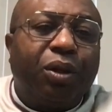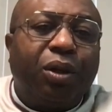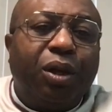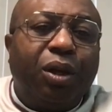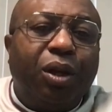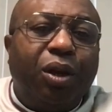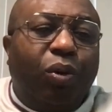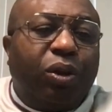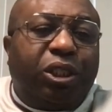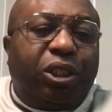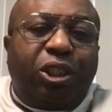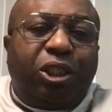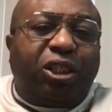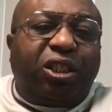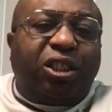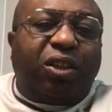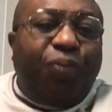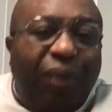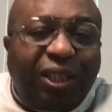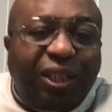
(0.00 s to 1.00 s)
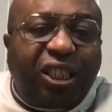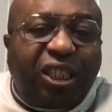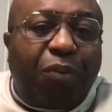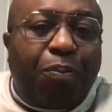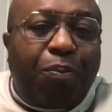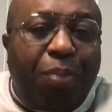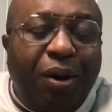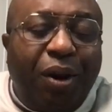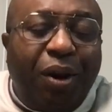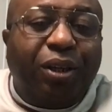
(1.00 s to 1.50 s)
which is just a festive
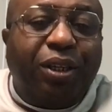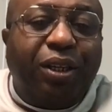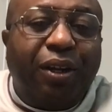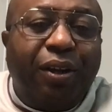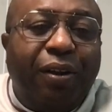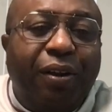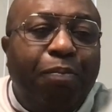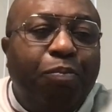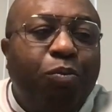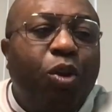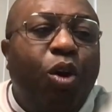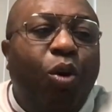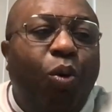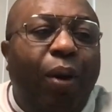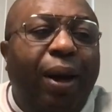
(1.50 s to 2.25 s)
period, why